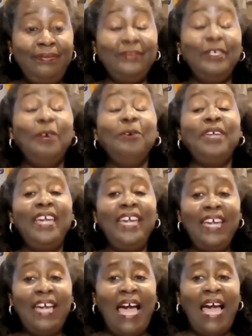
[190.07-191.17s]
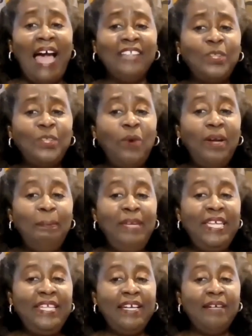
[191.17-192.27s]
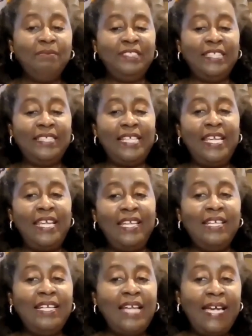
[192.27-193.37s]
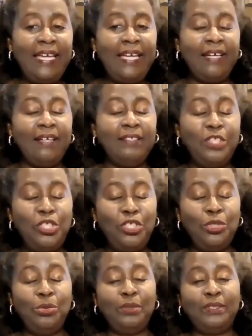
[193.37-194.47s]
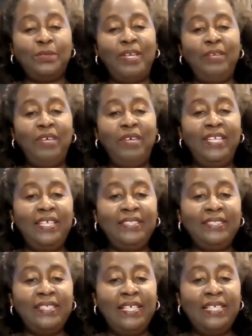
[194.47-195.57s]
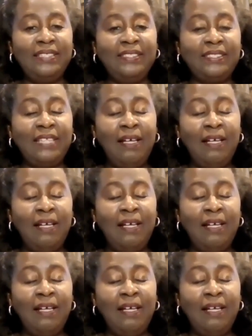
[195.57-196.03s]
Okay. And so what medium did he like to use when he did his